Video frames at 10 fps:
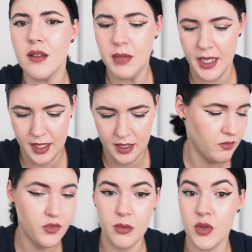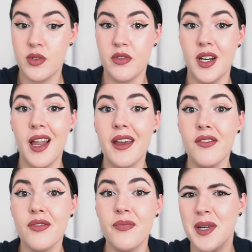black for most of her
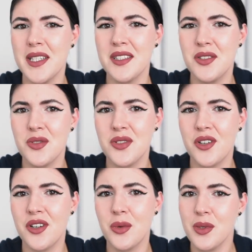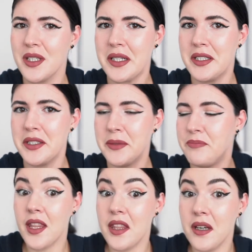life, my tattoos are watercolor.
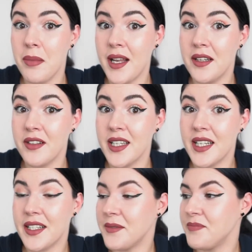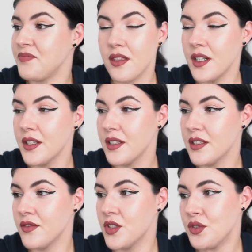The ballerina, 30th
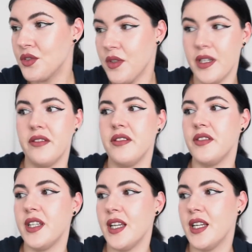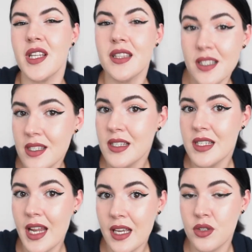of June 2015. This is
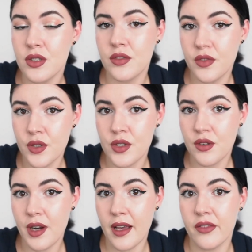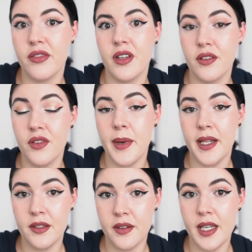an actual photograph of a
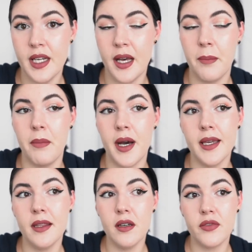ballerina by the